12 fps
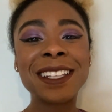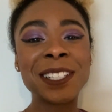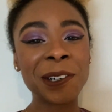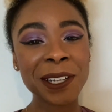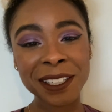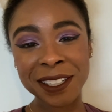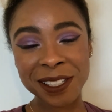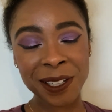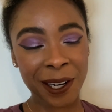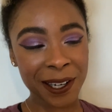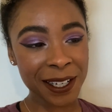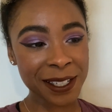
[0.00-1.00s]
don't get
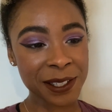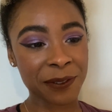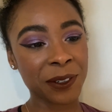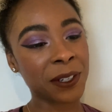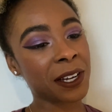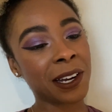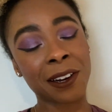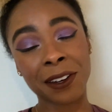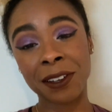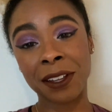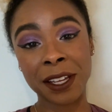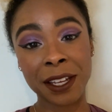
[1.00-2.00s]
discouraged if you are
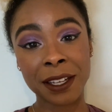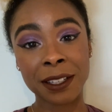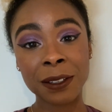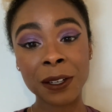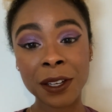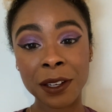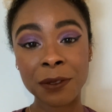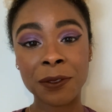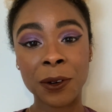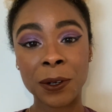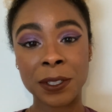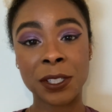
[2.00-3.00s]
currently looking
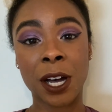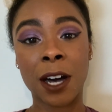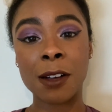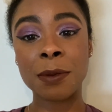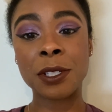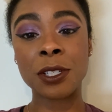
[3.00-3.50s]
for jobs.